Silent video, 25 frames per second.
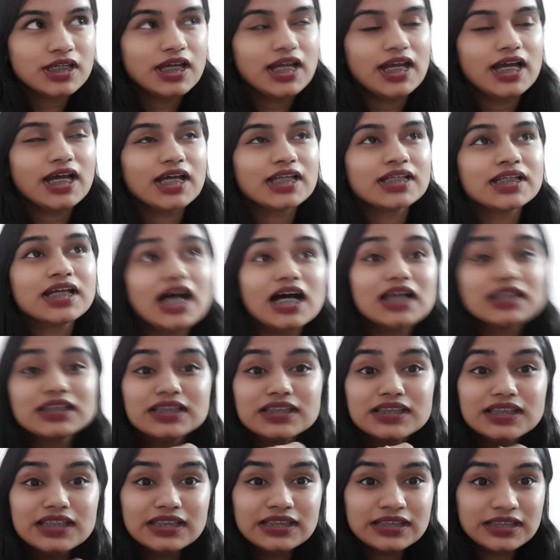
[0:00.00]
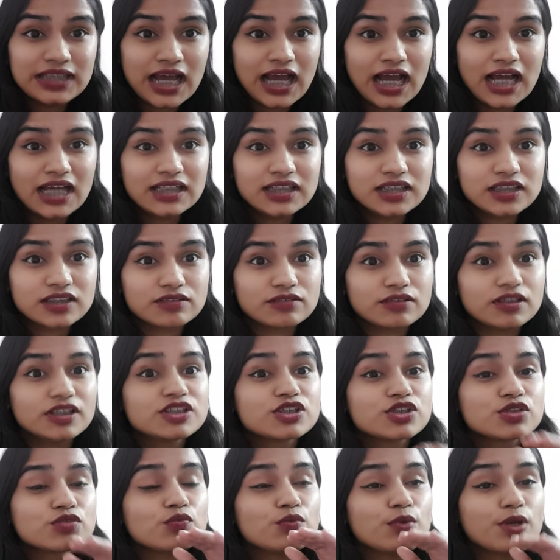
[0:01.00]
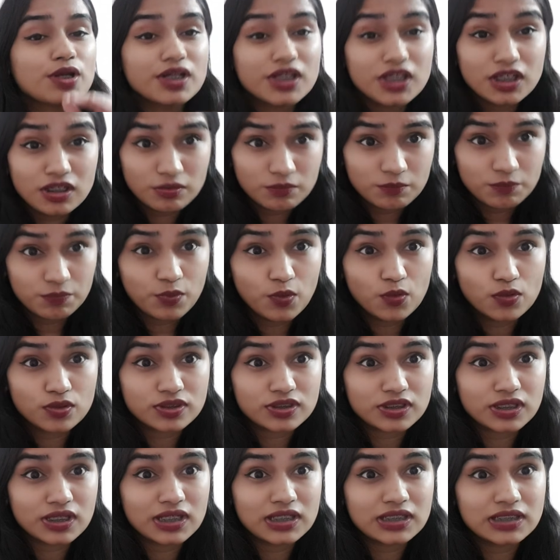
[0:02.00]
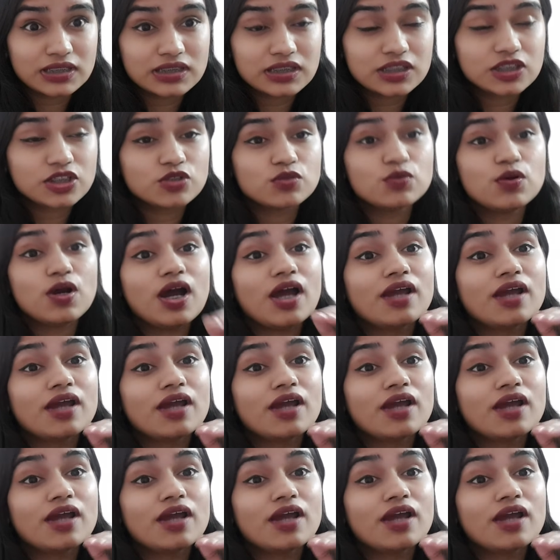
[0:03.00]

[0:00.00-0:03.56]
And other than that, it's very important to